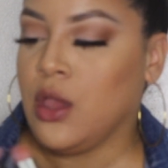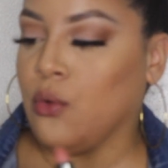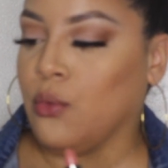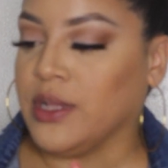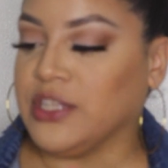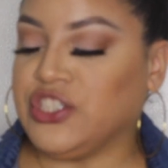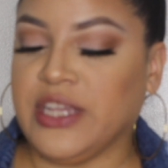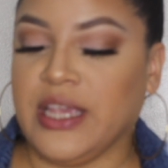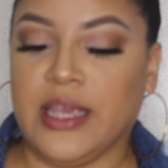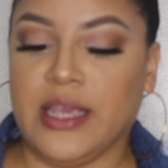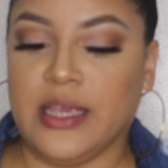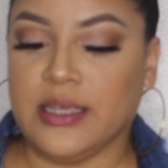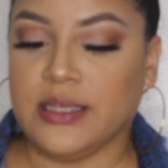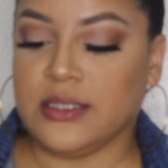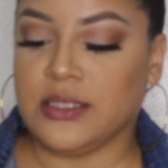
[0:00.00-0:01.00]
which
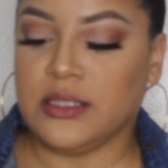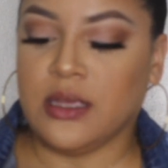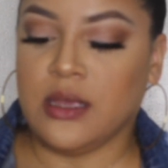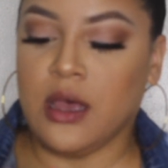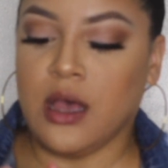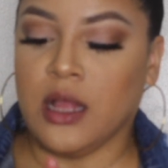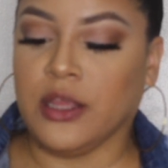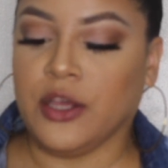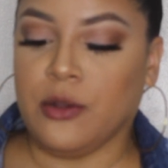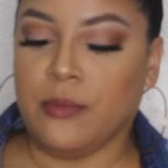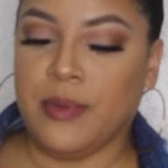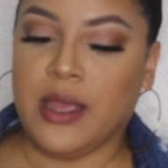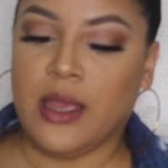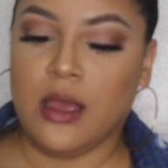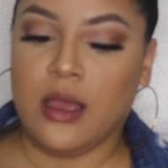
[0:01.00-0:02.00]
is a little
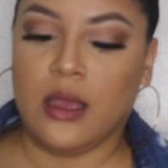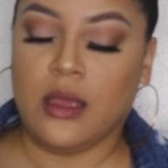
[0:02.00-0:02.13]
bit